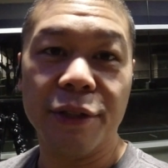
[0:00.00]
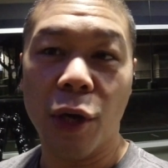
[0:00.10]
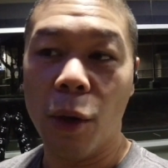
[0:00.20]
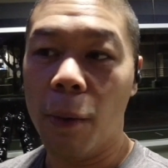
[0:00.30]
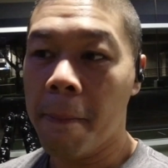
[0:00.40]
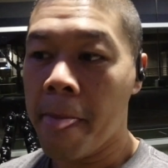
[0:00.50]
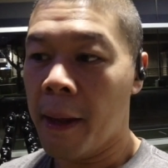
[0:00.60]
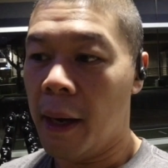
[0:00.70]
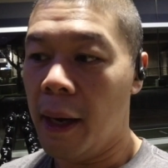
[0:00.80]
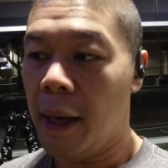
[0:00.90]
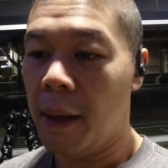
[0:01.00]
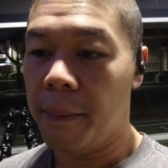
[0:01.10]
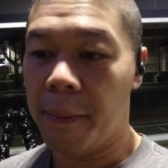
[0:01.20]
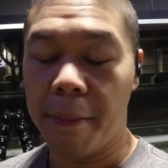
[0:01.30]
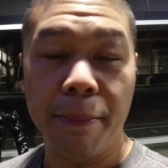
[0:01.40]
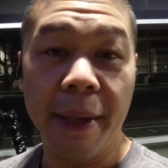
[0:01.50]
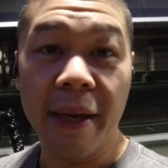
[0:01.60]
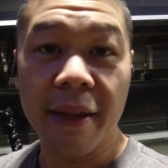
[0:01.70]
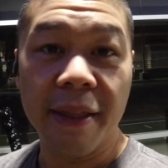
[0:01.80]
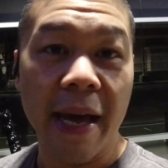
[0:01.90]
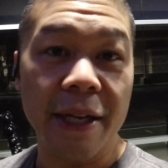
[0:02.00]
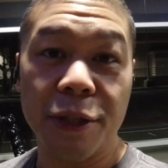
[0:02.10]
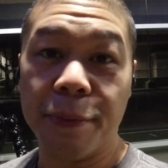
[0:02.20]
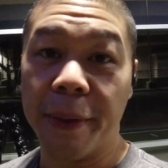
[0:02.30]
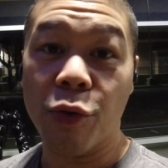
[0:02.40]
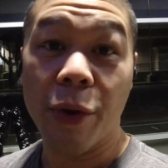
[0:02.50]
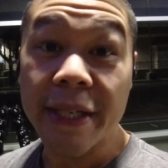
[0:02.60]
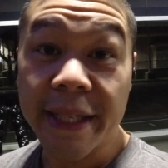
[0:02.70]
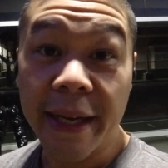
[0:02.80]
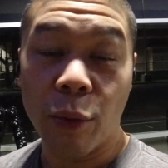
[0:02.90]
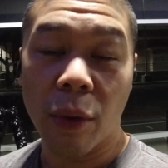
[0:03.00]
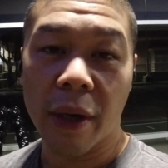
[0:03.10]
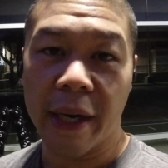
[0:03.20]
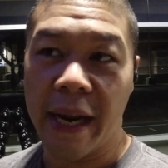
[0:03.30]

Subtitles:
So being that it's just been crazy at work,